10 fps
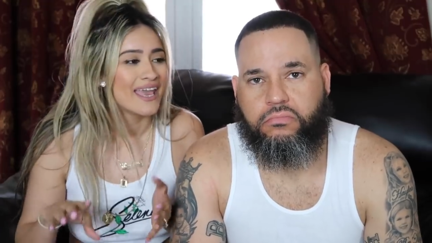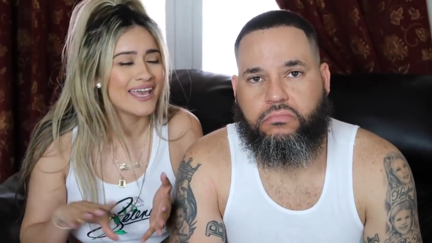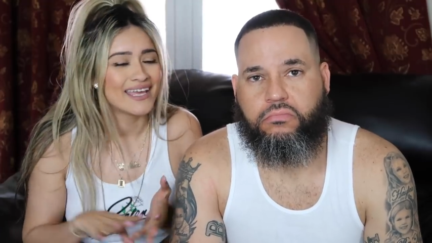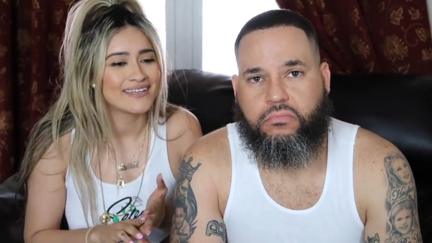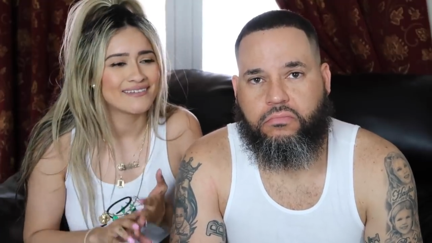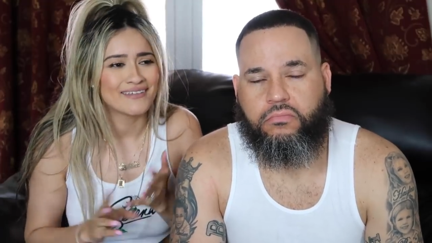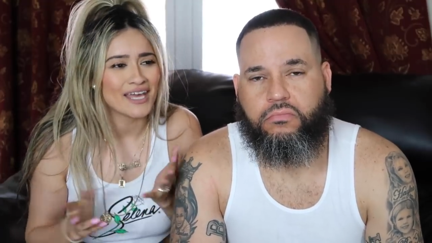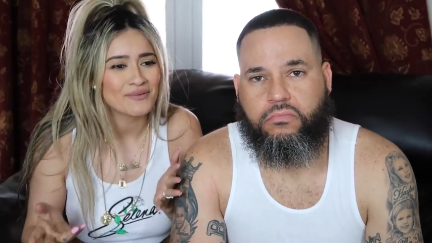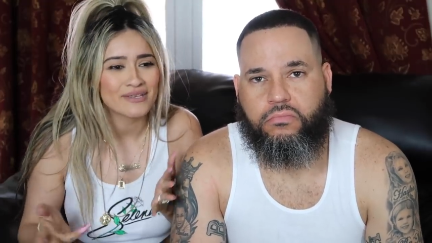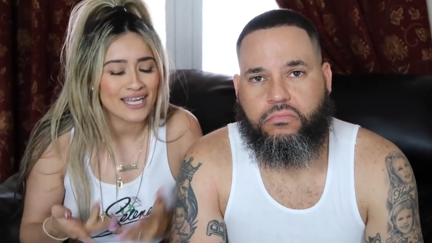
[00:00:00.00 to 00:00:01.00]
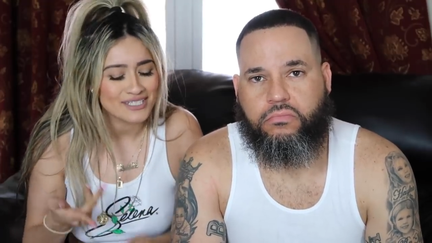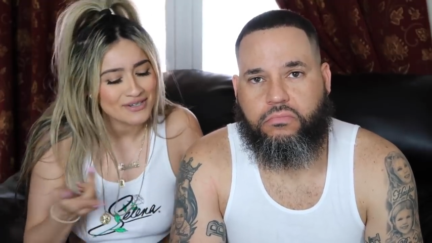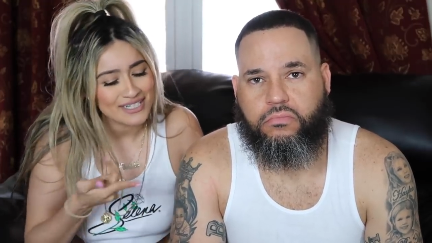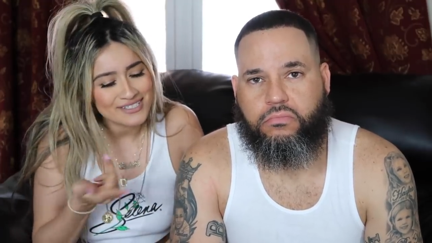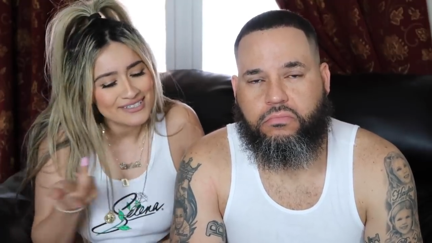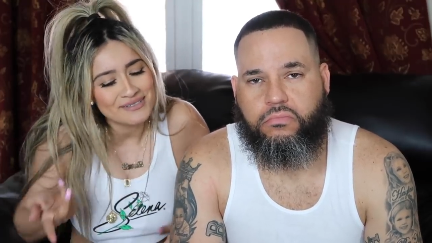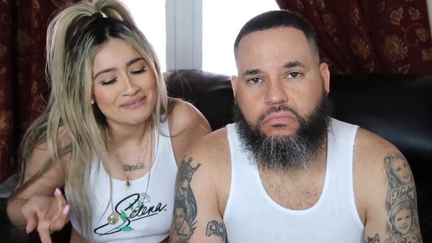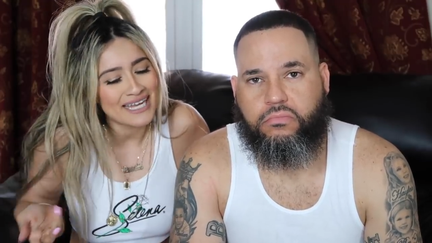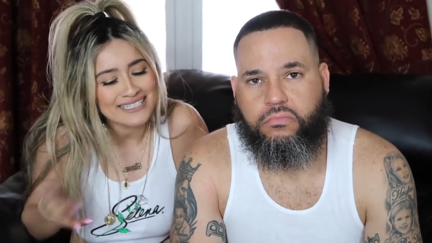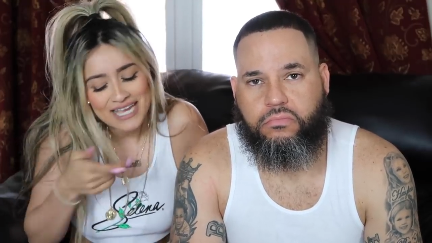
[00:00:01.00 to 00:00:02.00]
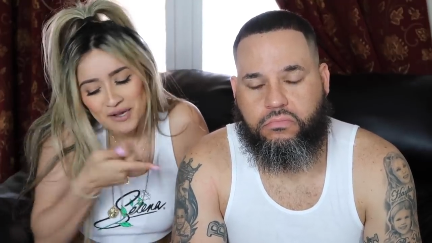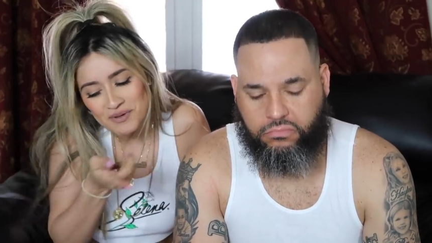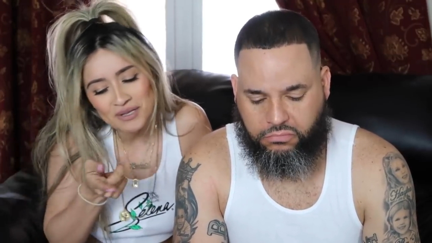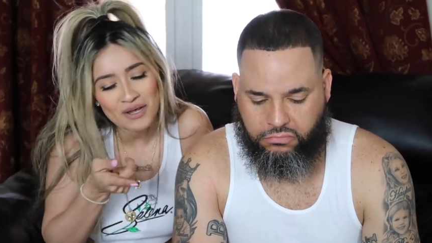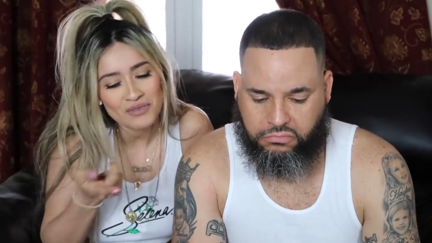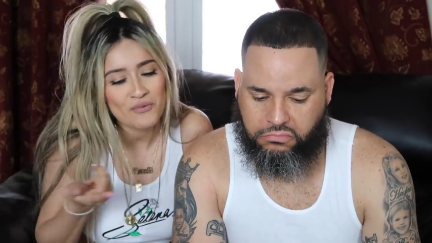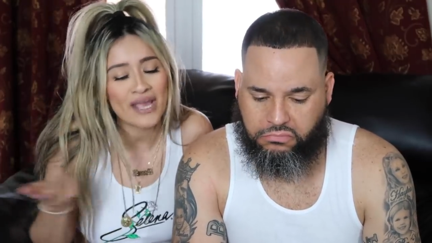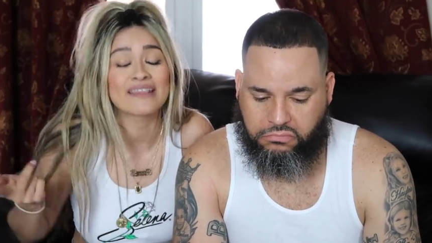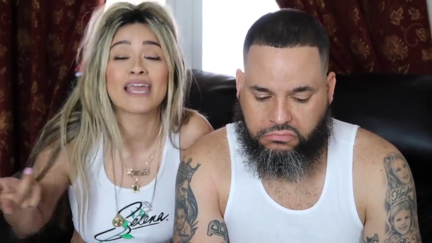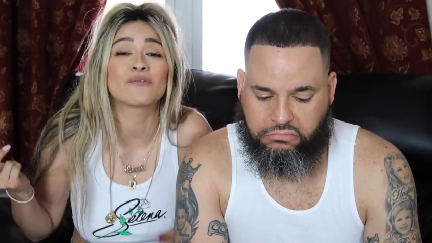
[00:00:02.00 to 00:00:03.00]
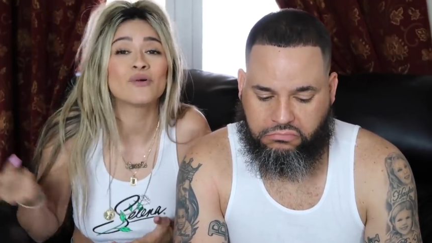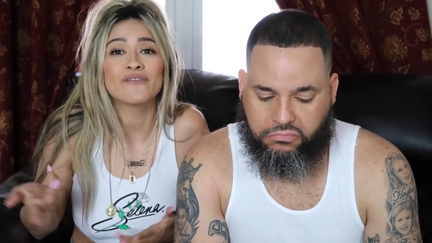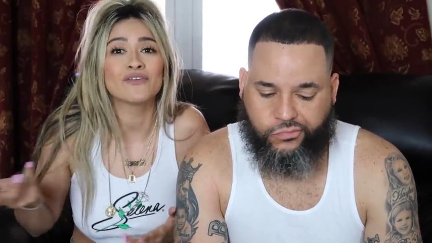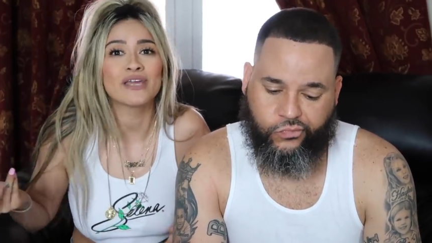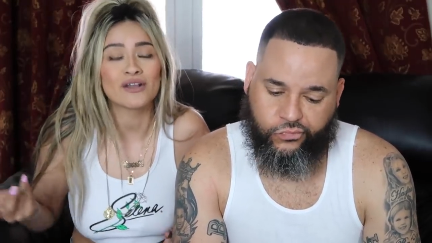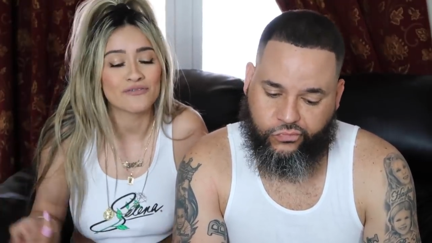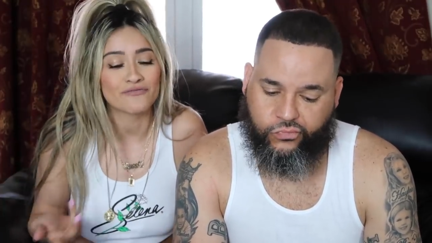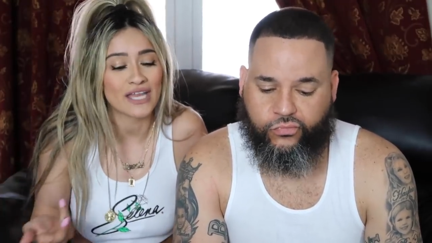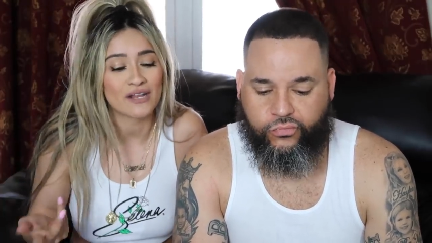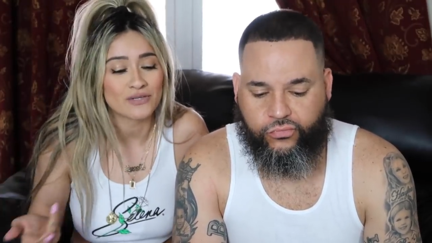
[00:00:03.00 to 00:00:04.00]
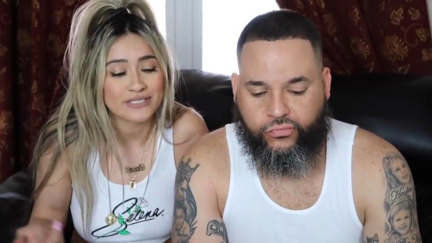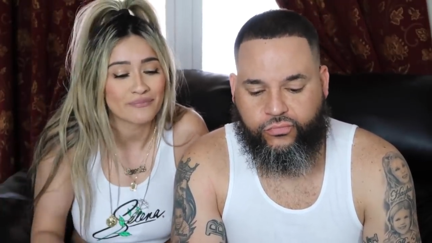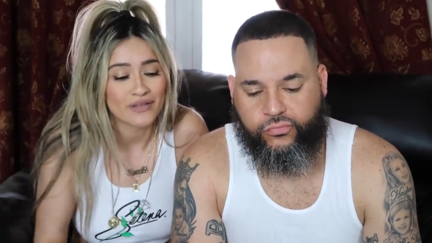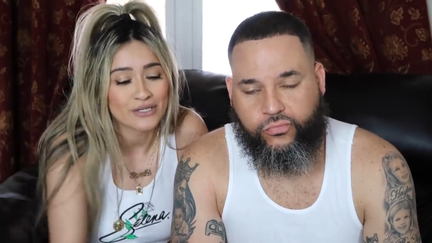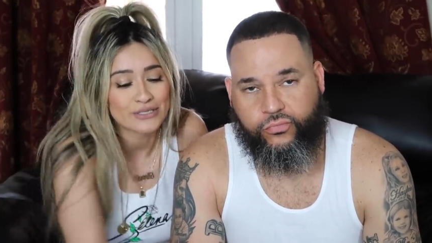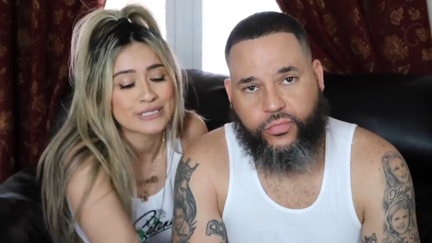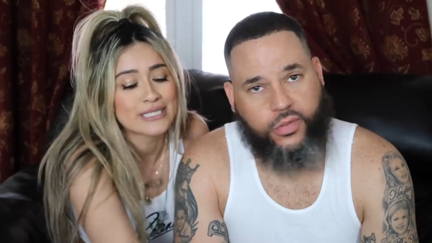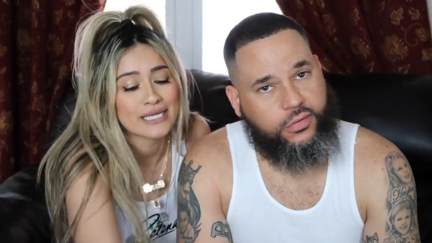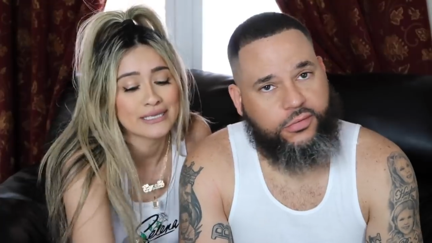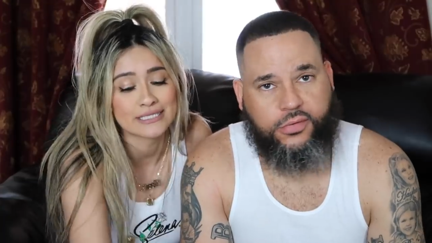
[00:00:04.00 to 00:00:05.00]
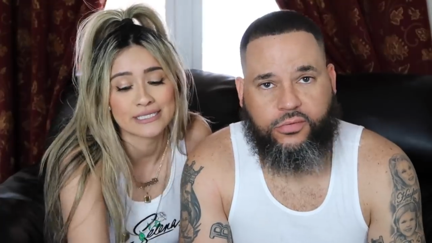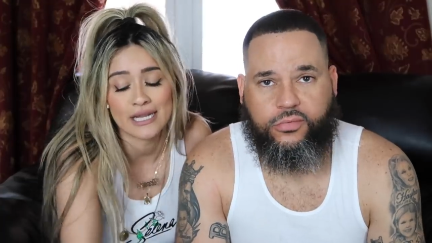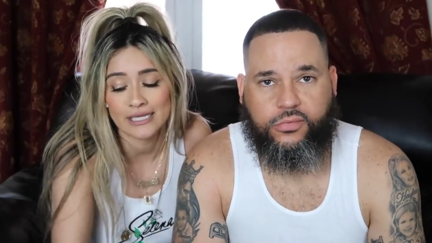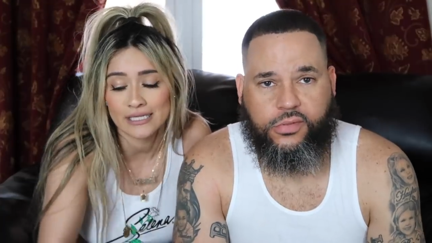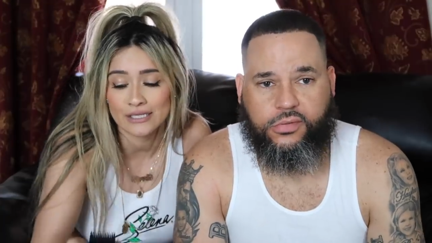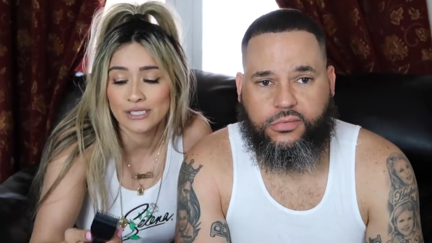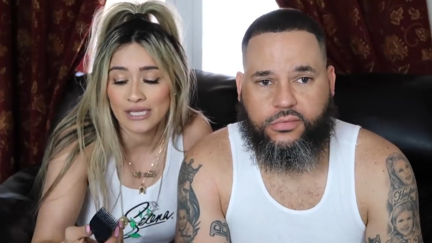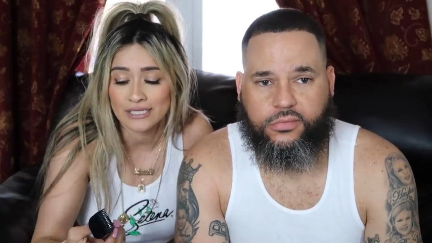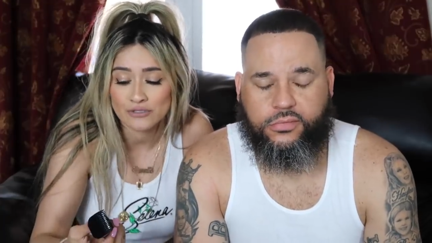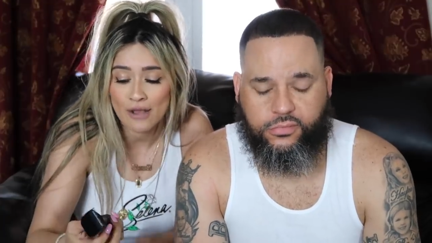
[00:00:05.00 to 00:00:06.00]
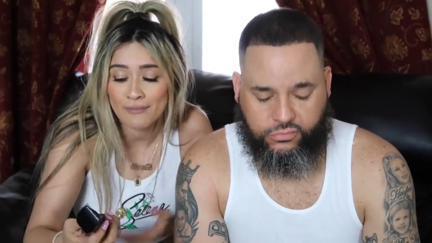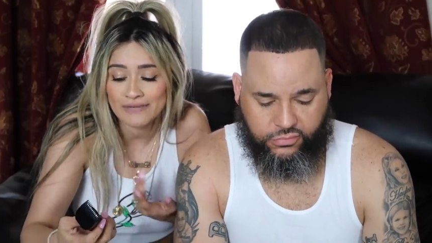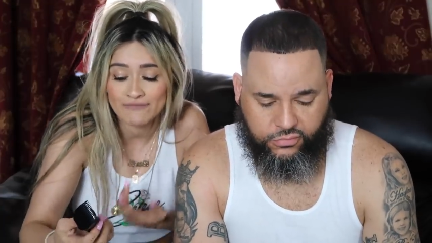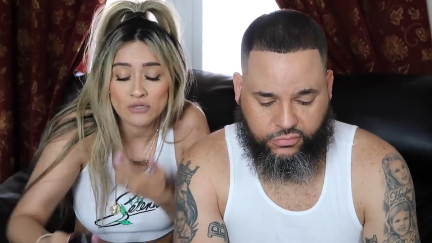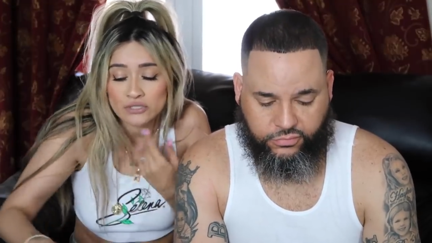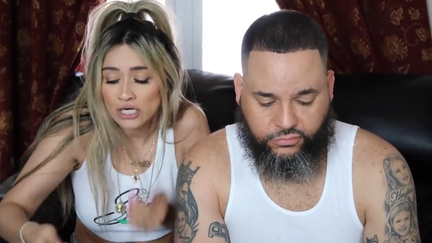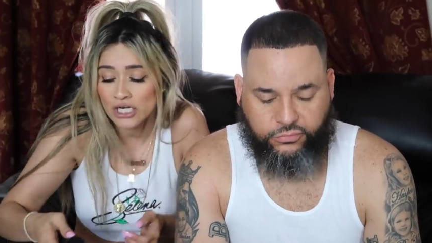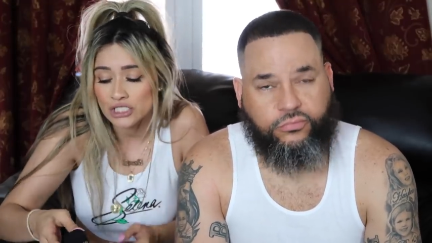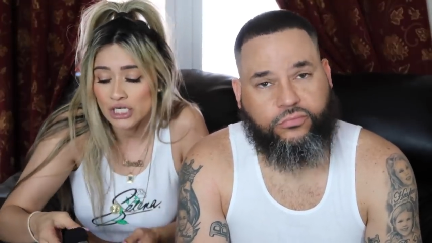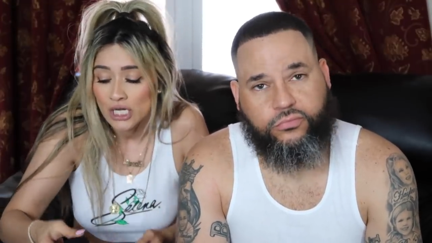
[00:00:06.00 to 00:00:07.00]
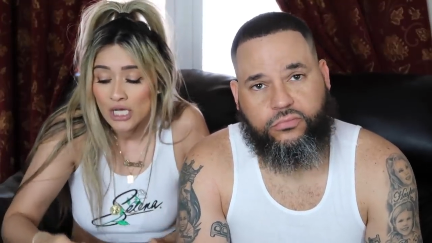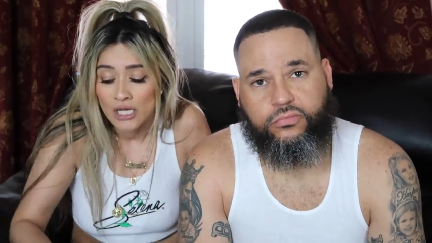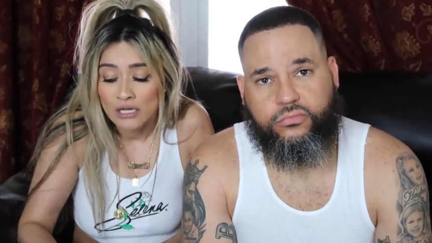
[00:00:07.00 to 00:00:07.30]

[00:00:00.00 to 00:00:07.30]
Speaker 1: And not only that, you got your little light to help you along the way. Like, what if you get on a flight or something, you're just like, listen, I need to look, I dropped my phone charger.